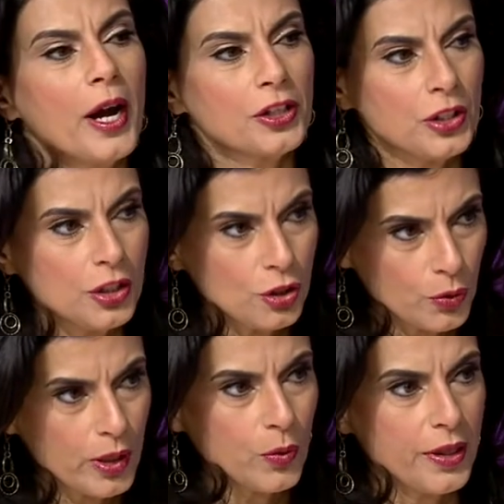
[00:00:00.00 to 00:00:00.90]
actually
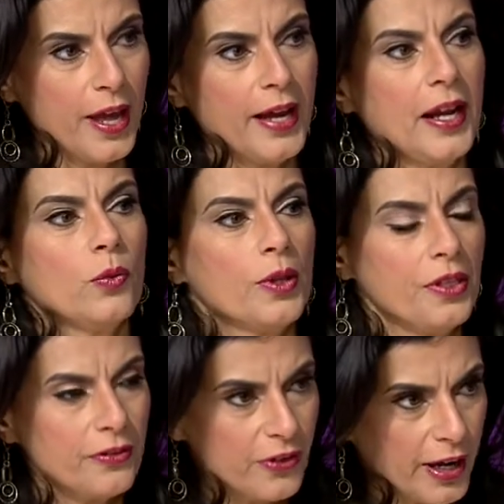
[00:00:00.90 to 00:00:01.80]
doing with that and
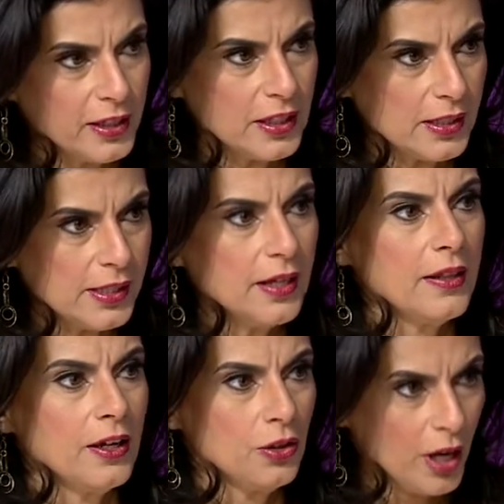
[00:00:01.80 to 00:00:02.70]
with the findings
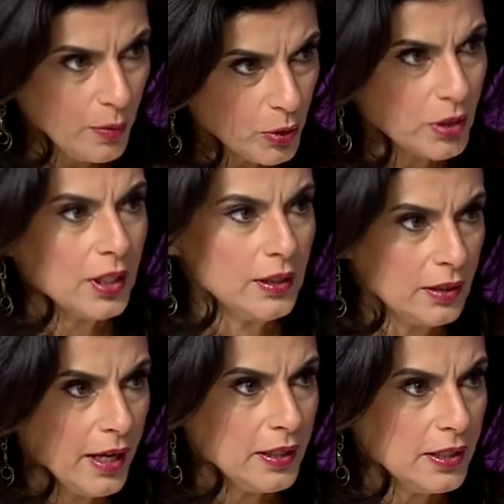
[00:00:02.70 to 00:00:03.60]
that you're able to
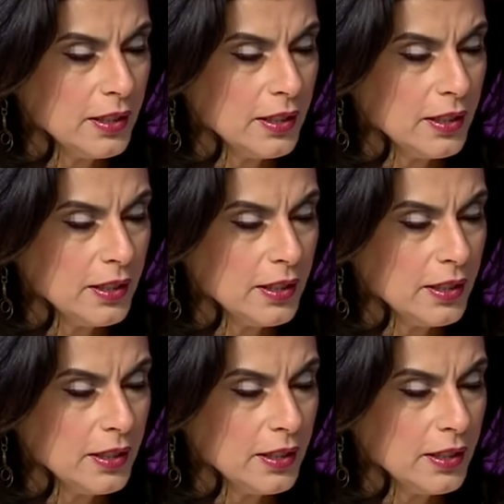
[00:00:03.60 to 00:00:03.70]
collect?